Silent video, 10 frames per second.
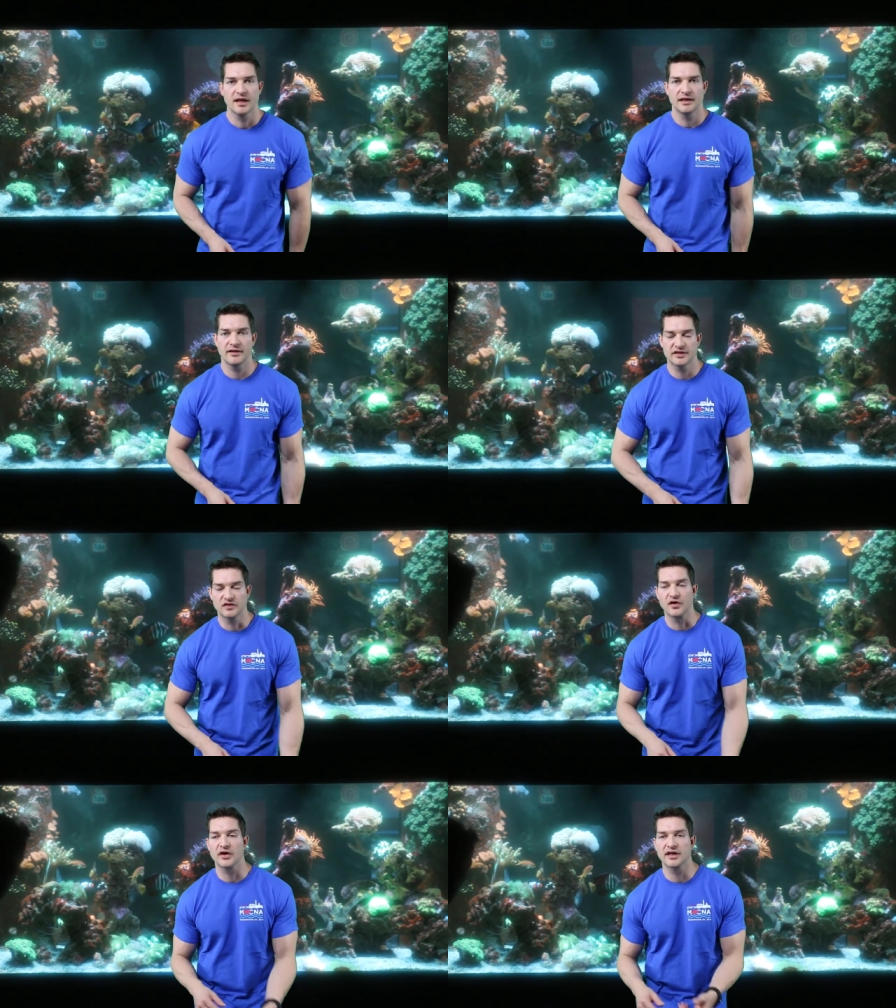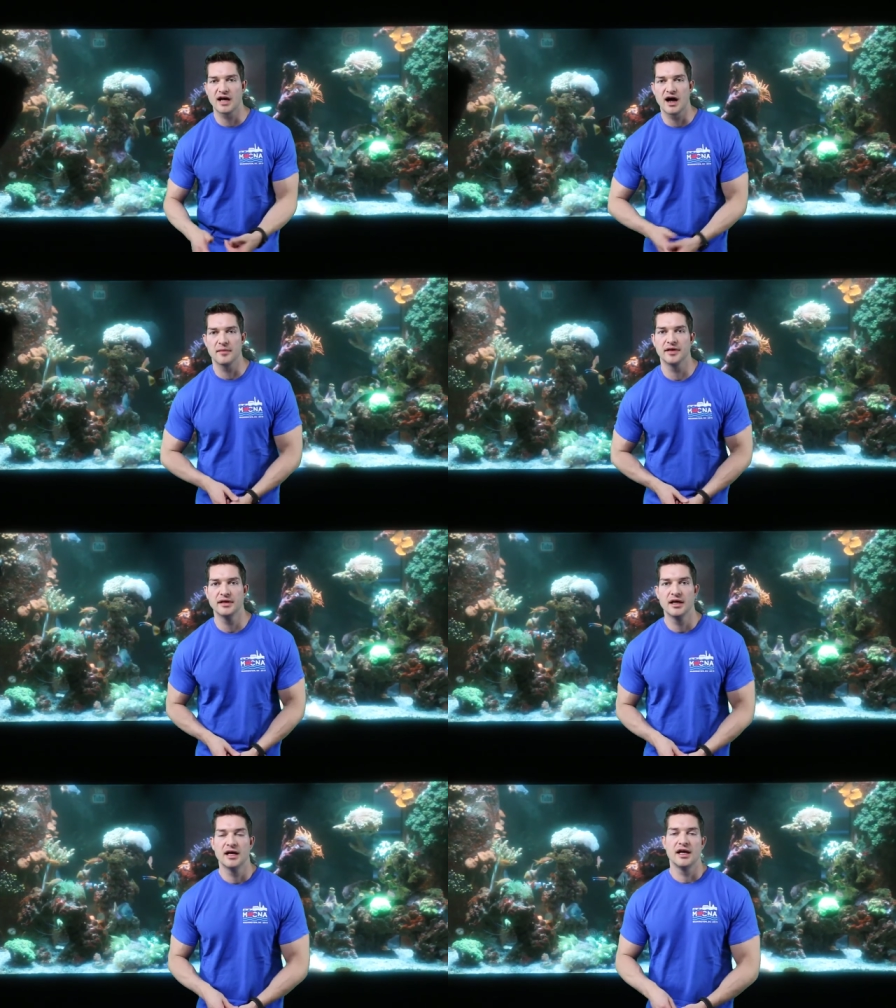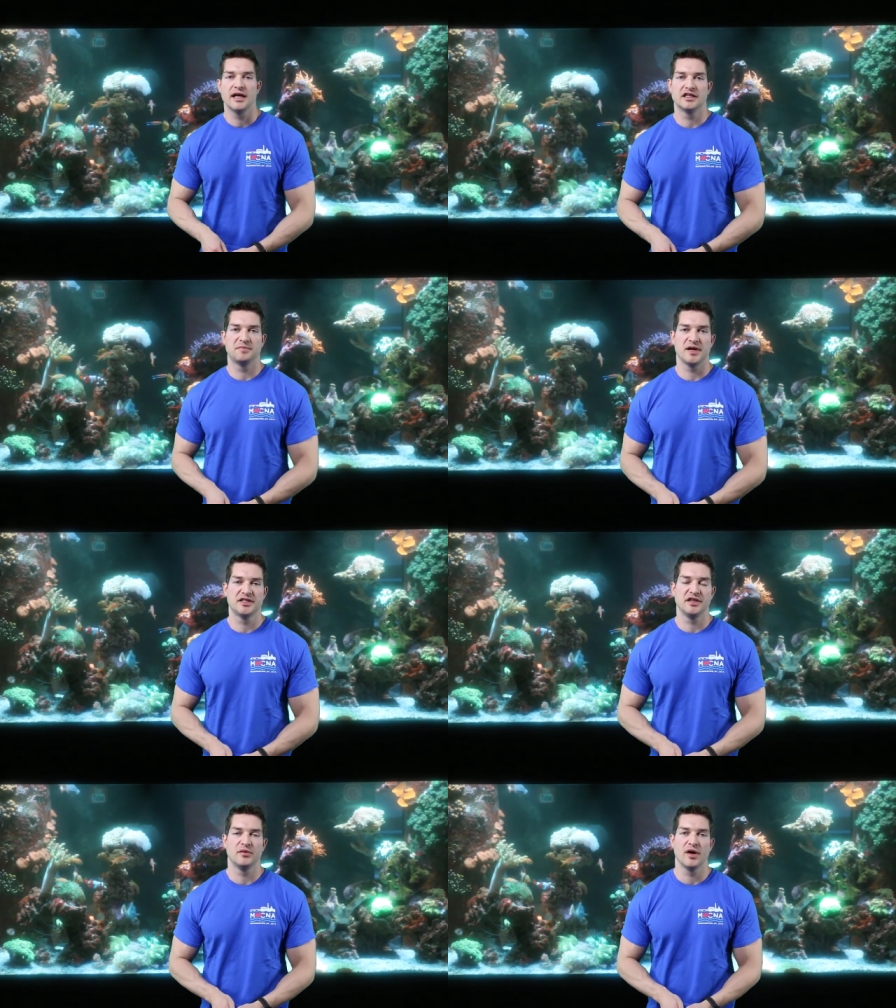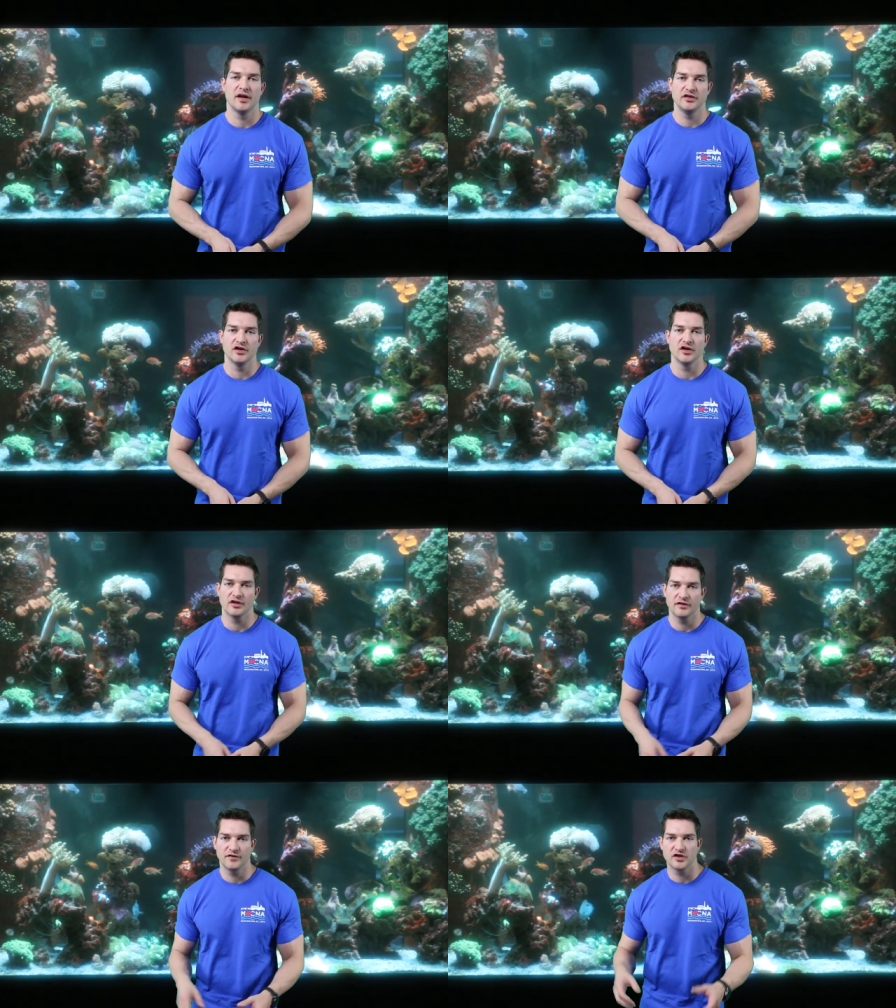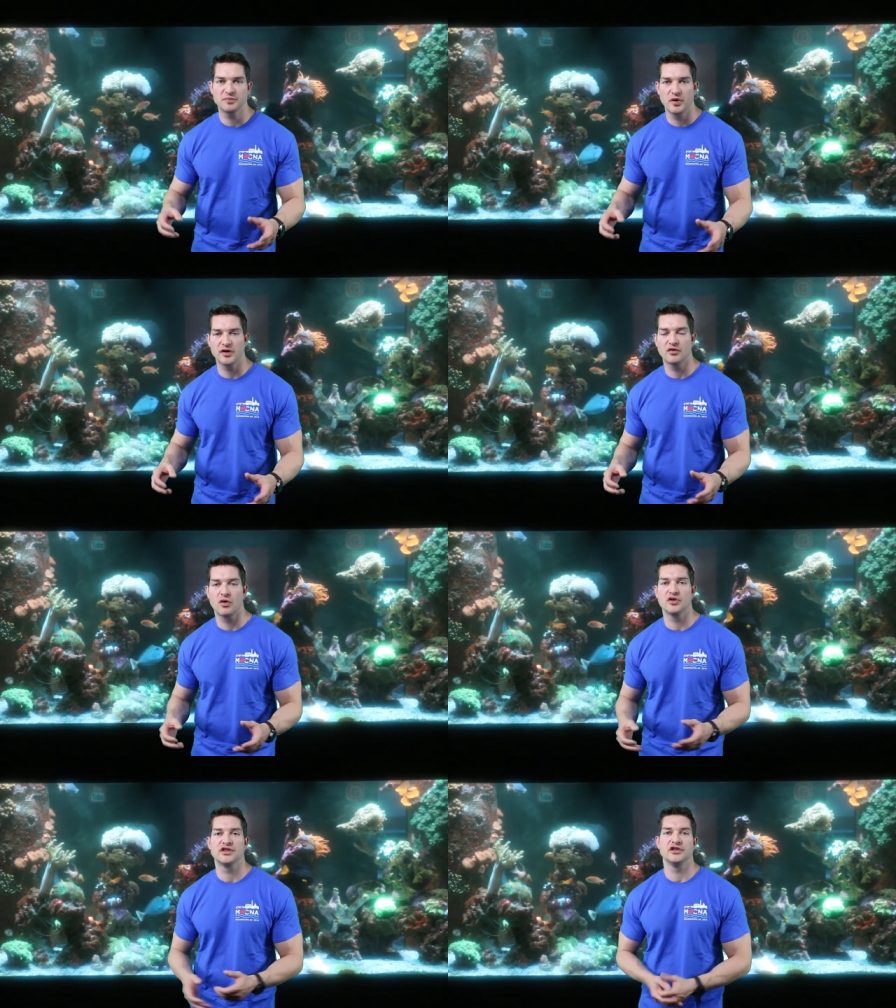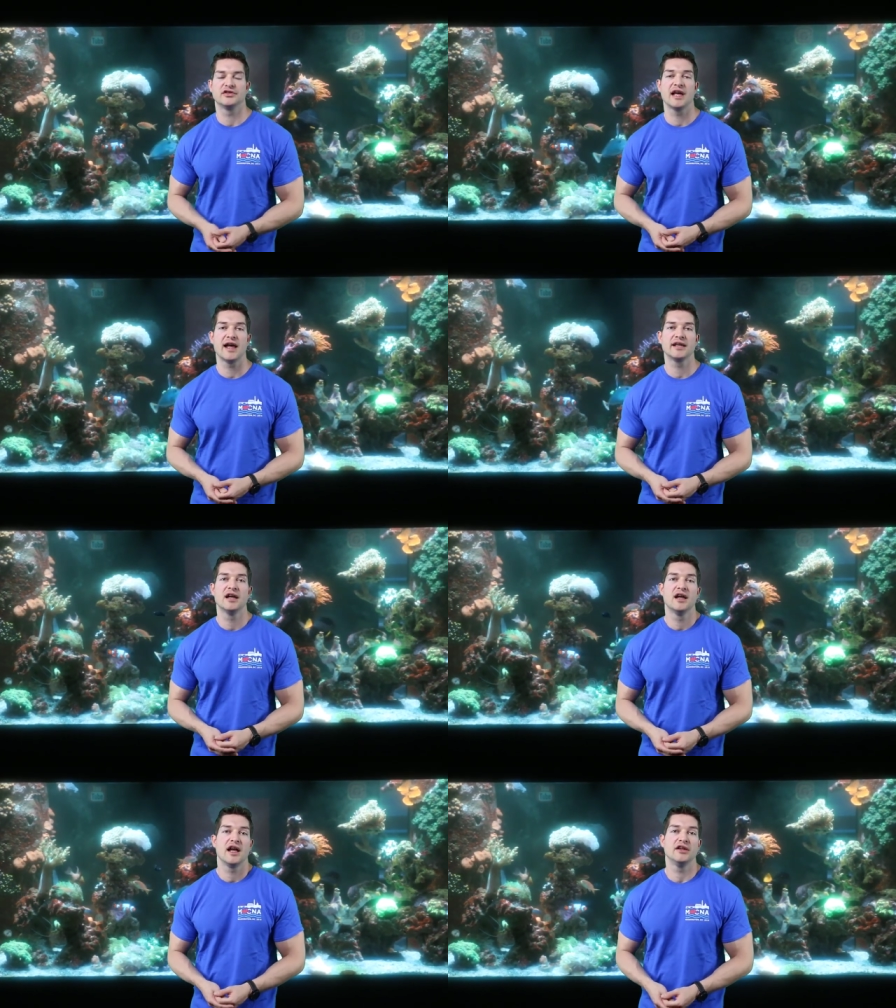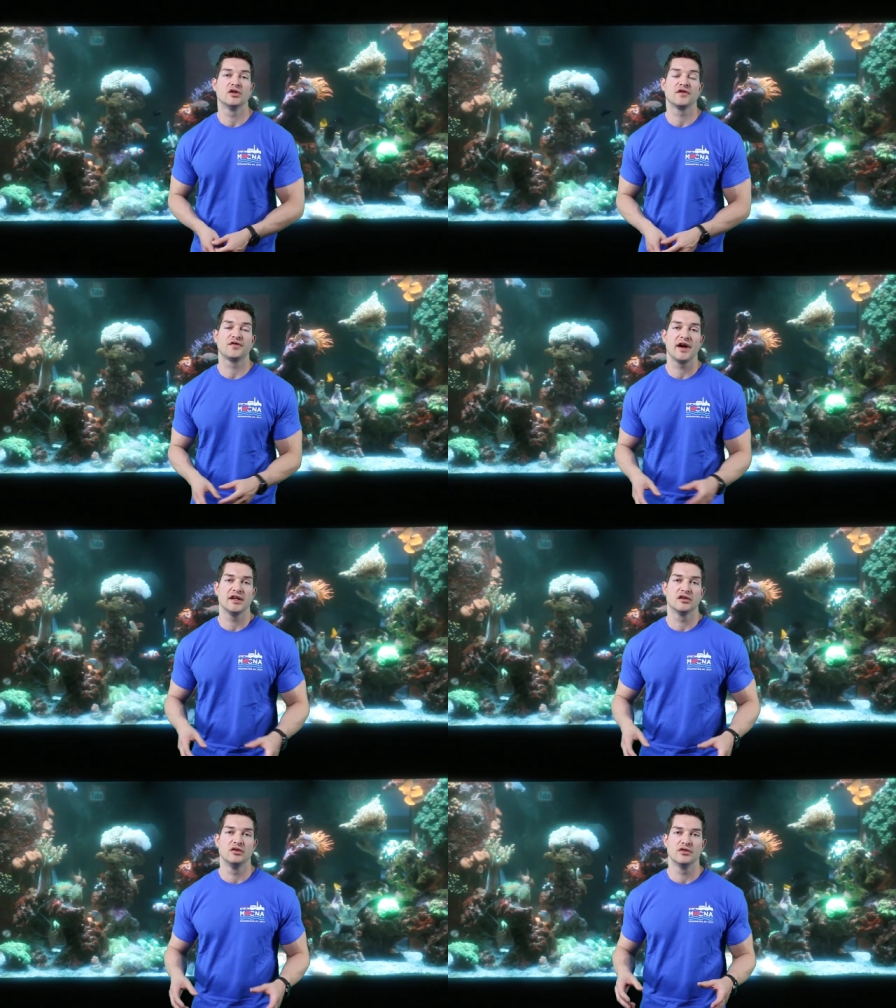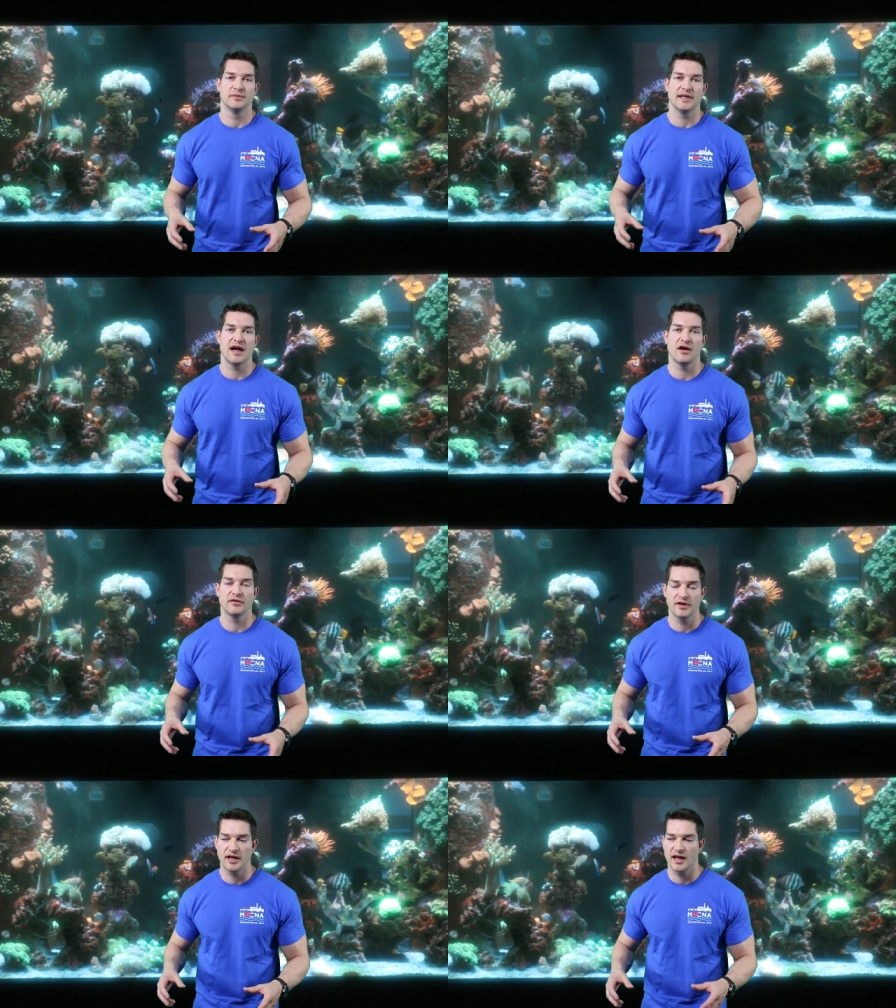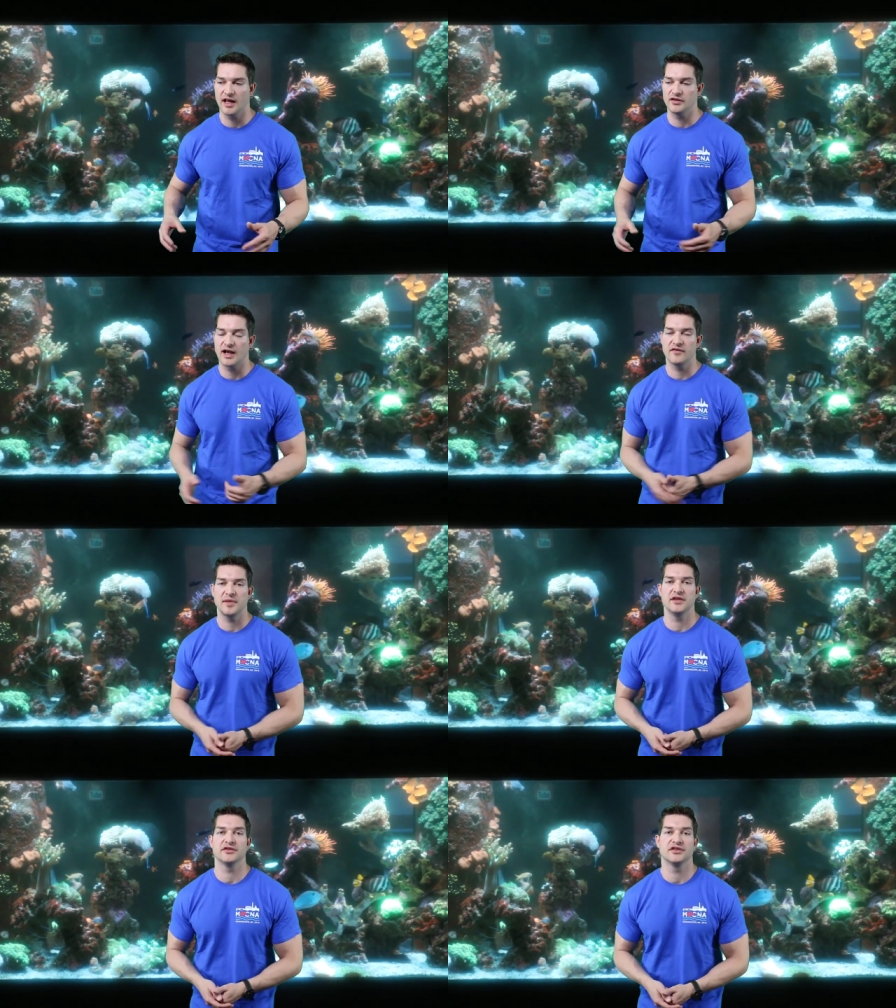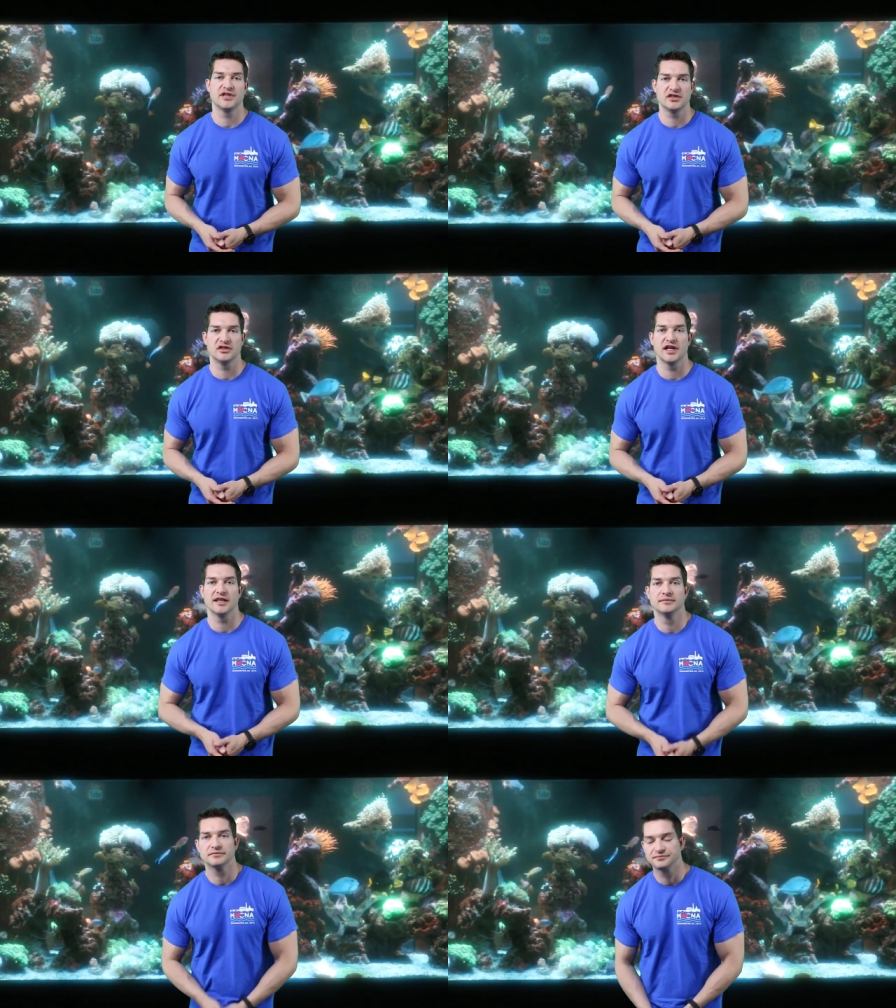Now this is very common especially when you're first putting corals in your tank and you're afraid to glue them down and you haven't made your decision yet.